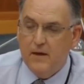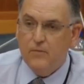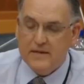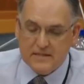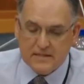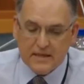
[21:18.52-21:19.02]

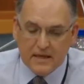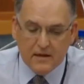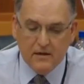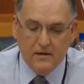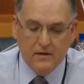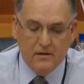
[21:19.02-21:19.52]
And we
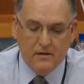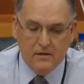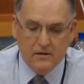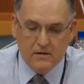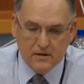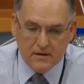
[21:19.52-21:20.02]
see
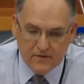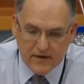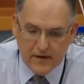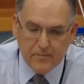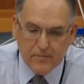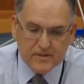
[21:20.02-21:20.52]
the
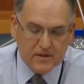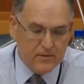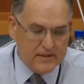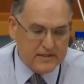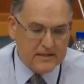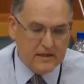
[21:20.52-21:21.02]
developments, and
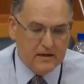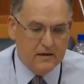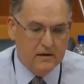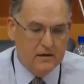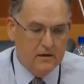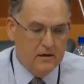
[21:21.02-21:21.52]
we see